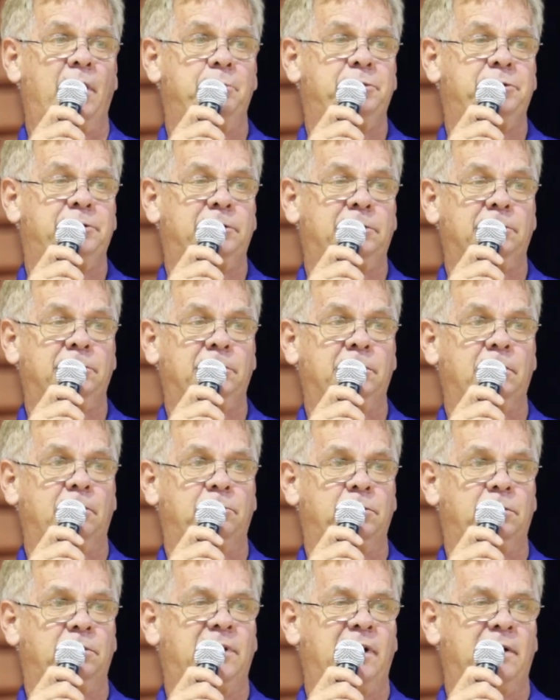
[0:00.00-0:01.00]

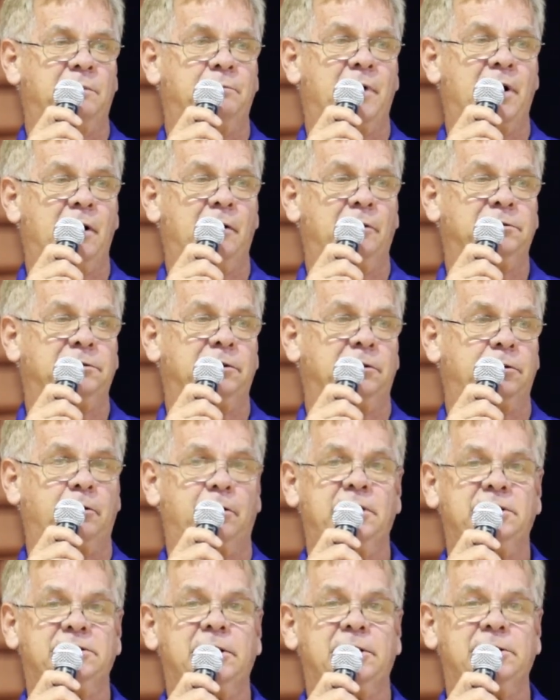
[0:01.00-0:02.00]
rupture, 10 miles
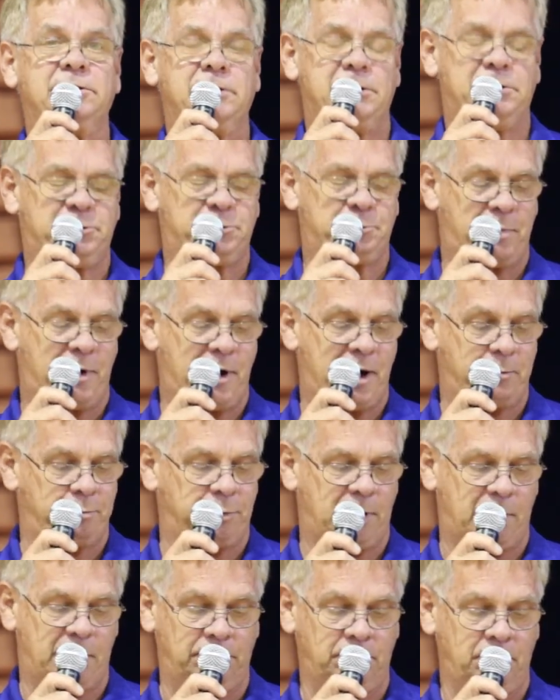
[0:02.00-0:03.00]
of 36-inch
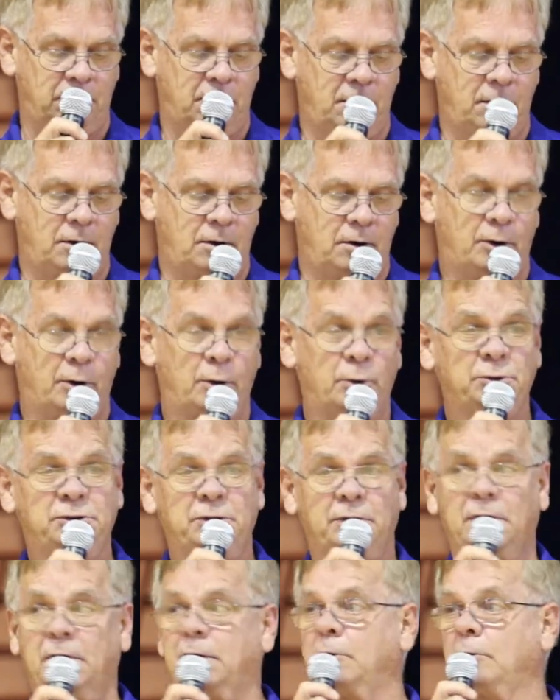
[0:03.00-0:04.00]
pipeline
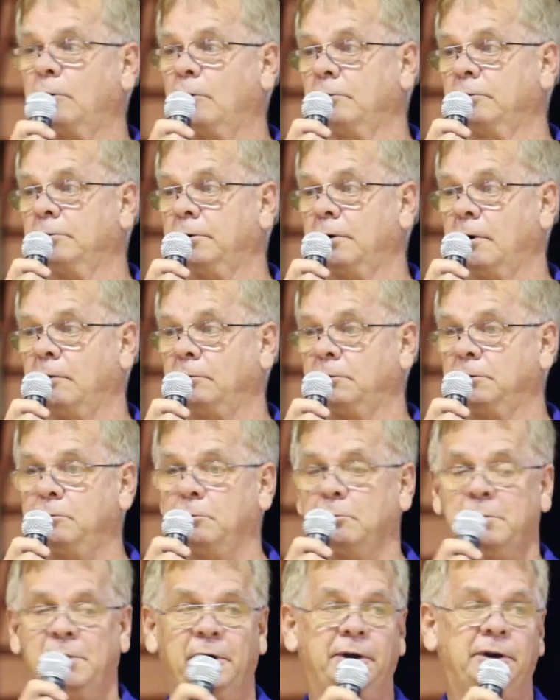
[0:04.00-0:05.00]
holds a little over
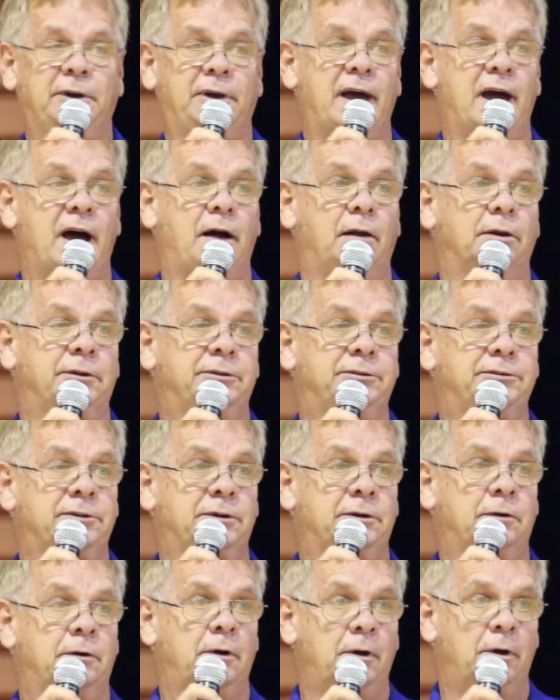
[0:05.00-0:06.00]
2 million
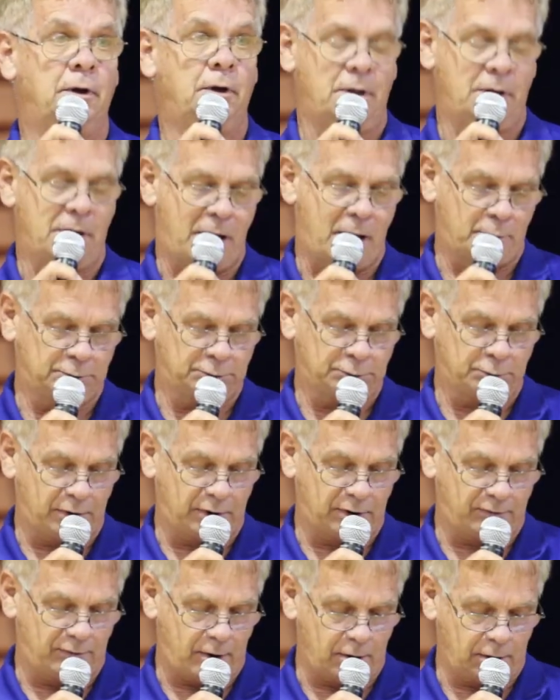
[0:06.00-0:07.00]
gallons. That was
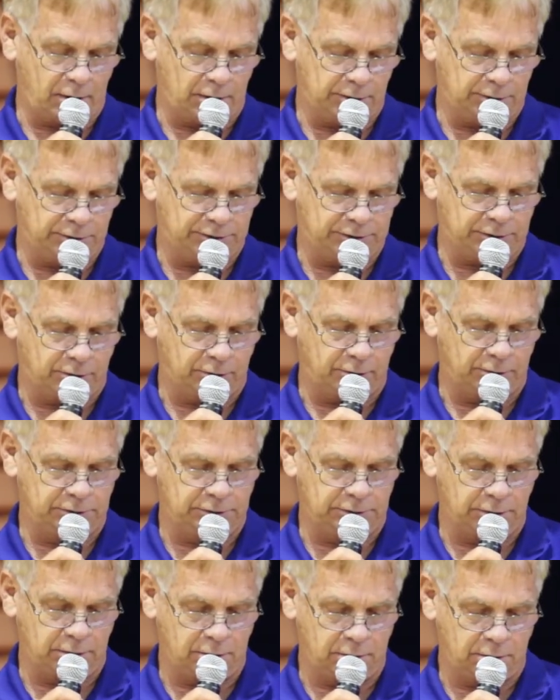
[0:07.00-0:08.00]
one of our
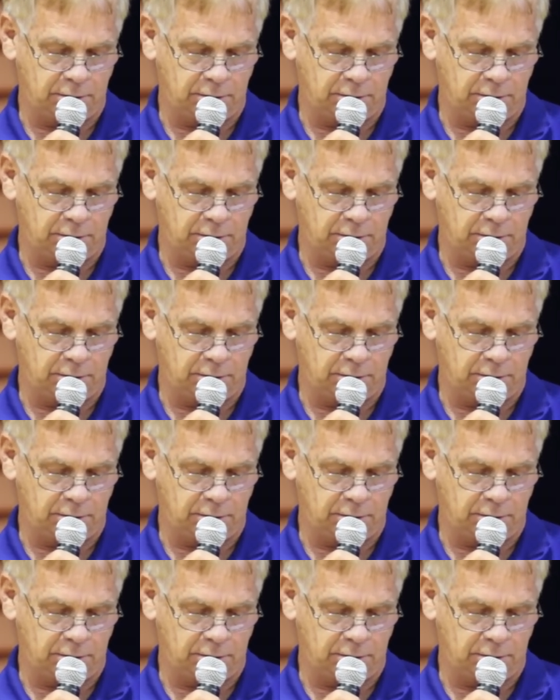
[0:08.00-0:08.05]
concerns.